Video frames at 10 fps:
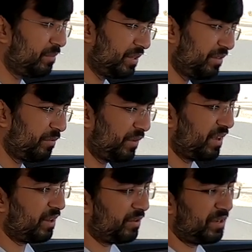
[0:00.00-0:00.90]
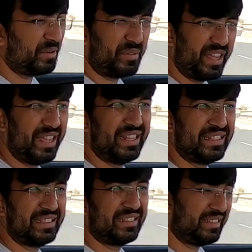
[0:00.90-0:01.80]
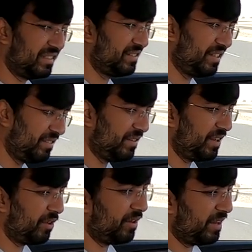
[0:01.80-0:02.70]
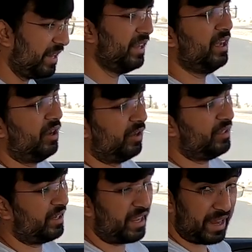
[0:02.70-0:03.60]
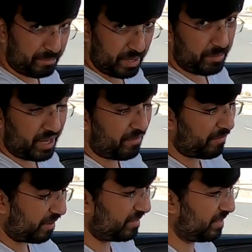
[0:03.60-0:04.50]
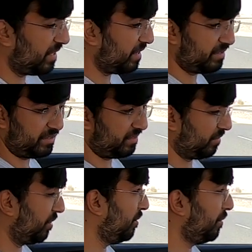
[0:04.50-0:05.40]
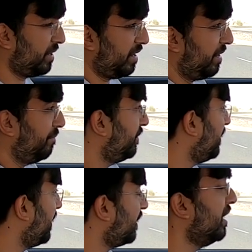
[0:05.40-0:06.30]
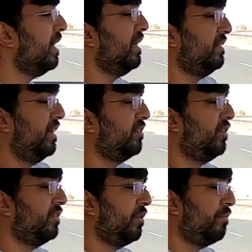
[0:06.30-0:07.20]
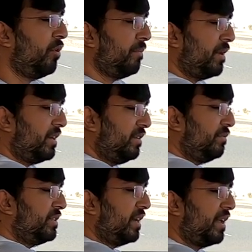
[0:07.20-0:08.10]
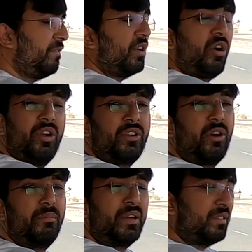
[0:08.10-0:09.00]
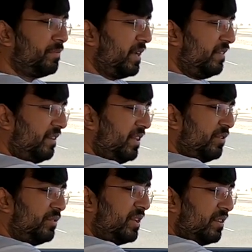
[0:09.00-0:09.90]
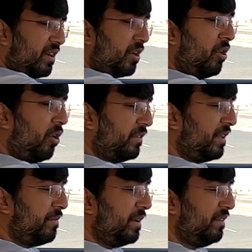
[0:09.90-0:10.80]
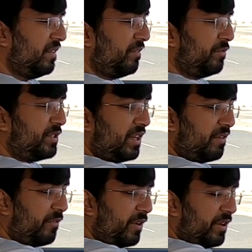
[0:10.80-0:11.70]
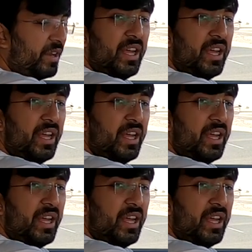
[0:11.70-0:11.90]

once you figure out your way it's decently all right although it can be made faster that's all what i am saying there's also more buttons which are given on top but surprisingly those are the glossy ones uh, which are for your